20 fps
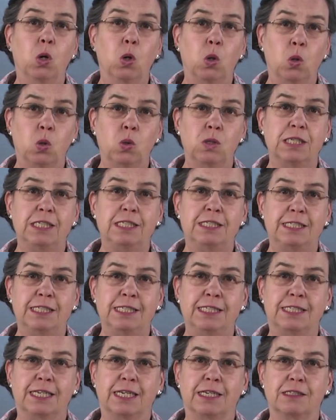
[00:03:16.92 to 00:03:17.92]
All these
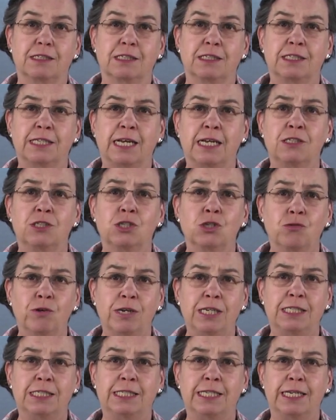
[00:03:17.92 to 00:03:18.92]
details can tell us a
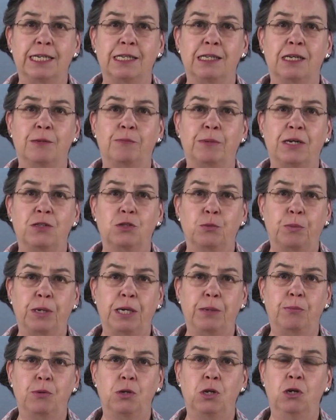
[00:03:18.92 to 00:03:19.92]
great deal about the
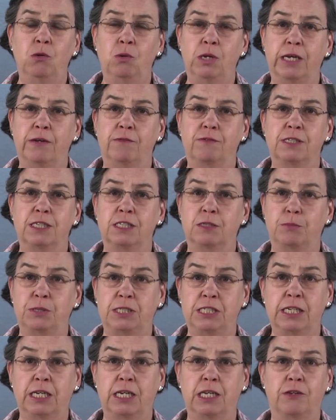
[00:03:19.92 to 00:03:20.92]
people who lived at a
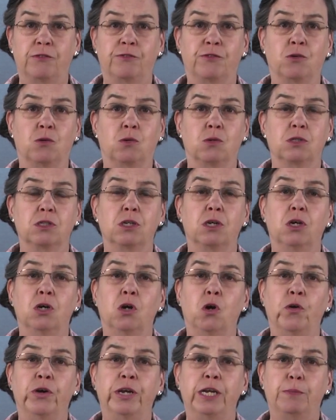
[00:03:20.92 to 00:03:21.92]
particular fort
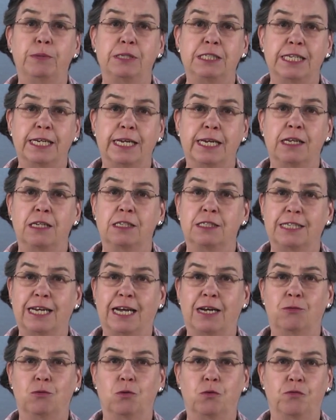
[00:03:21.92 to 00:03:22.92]
or in a particular
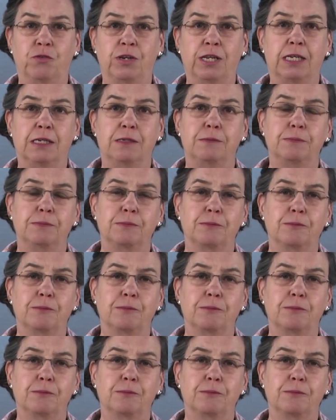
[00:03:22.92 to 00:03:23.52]
town or villa.